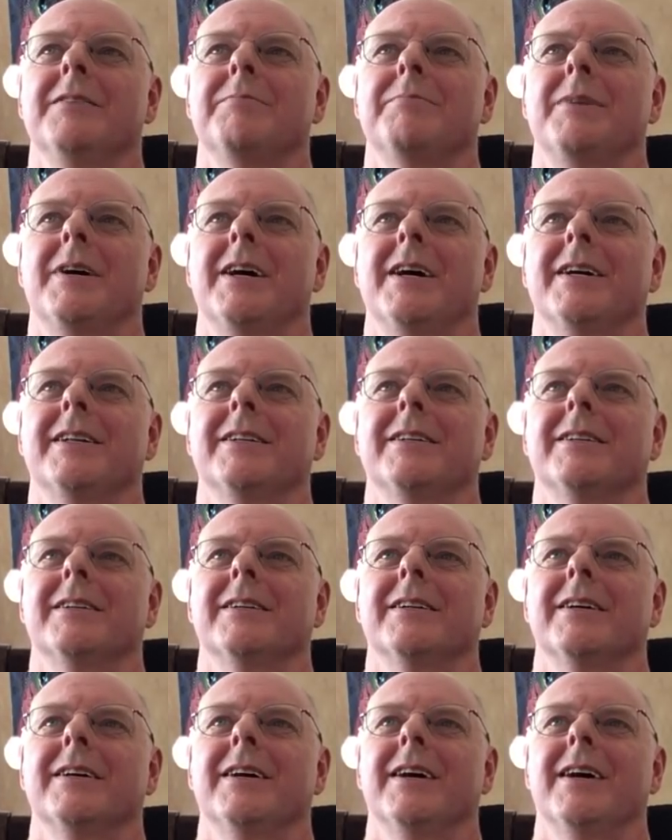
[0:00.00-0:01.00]
But
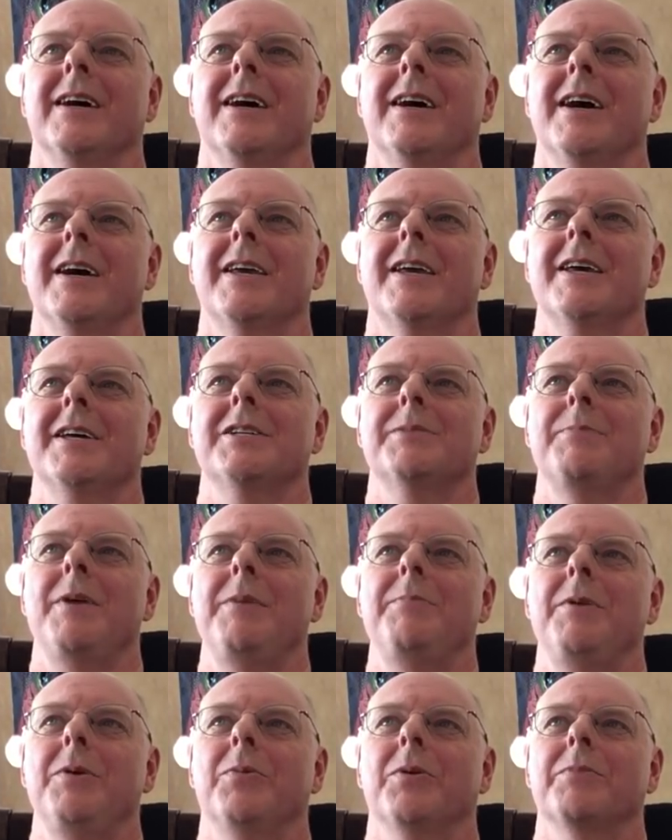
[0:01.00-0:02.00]
I guess
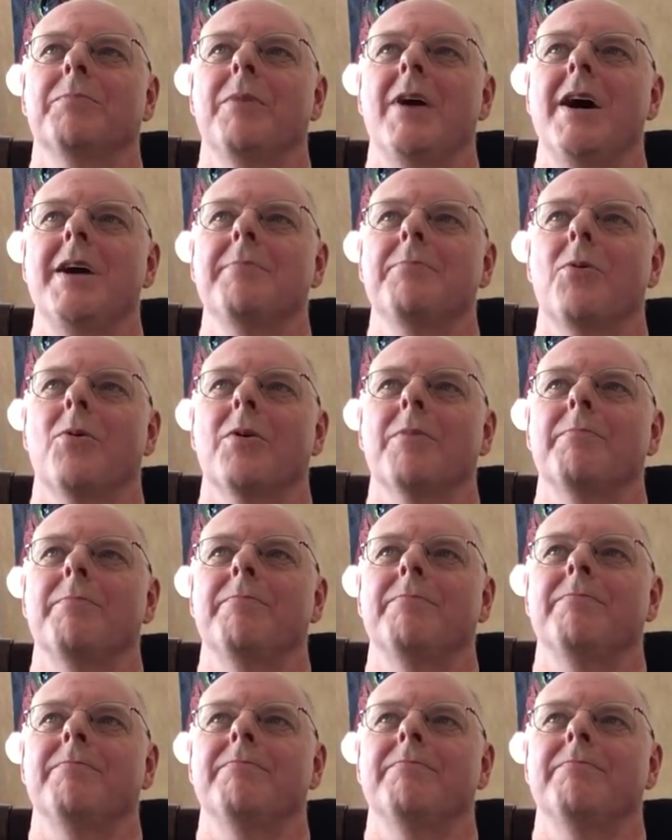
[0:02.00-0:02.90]
maybe with my more